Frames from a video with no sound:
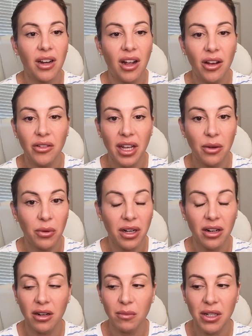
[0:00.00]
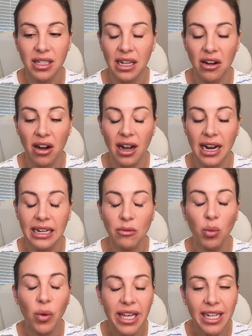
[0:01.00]
Oh, they 100% are, and
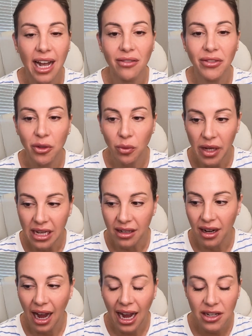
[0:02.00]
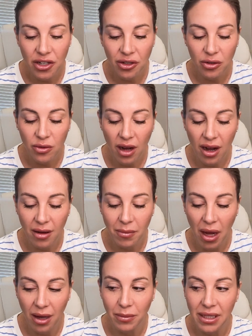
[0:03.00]
week after week, I do,
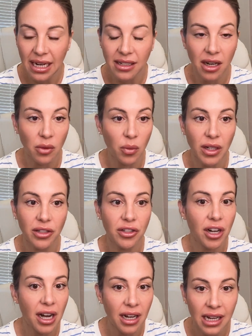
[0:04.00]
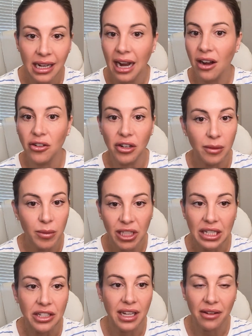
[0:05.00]
updates on what's trending, algorithm
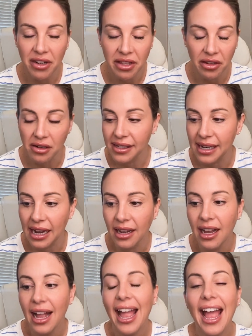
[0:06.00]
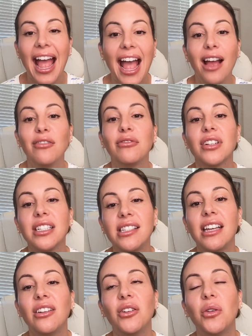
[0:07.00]
changes every Thursday. Every
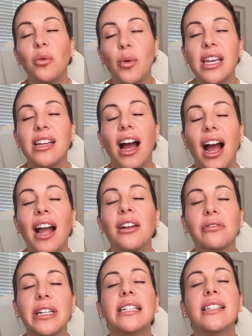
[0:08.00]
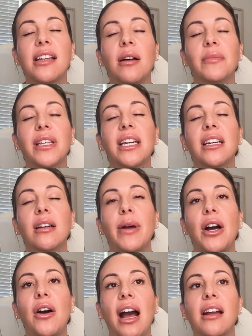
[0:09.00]
single week, I read something
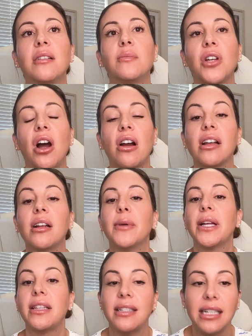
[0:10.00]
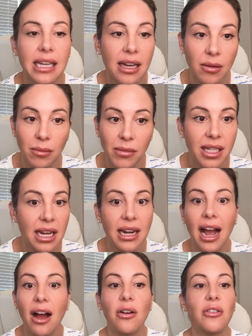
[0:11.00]
about Adam talking about the DMs and
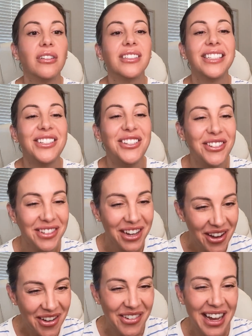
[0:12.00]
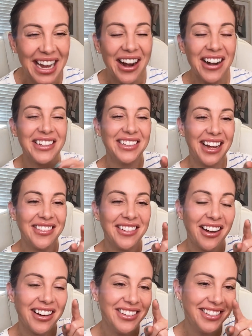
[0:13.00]
how did you wait, are
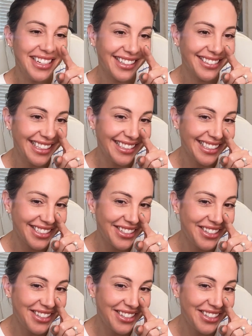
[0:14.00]
you giggling? Did you